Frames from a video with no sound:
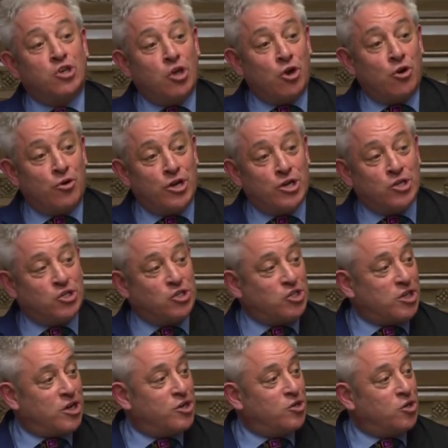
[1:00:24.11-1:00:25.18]

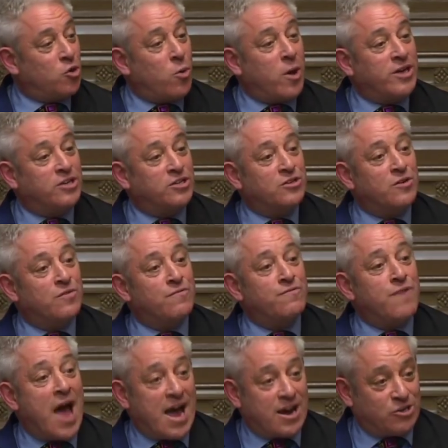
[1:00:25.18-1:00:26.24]
curious and quaint
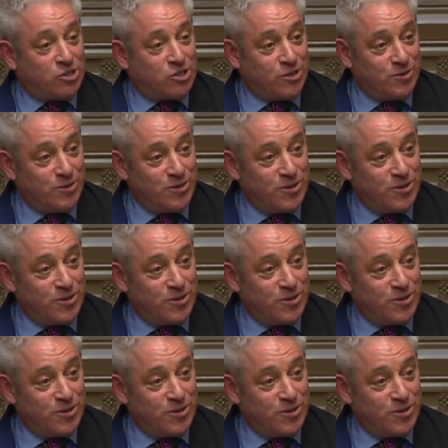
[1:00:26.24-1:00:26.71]
fact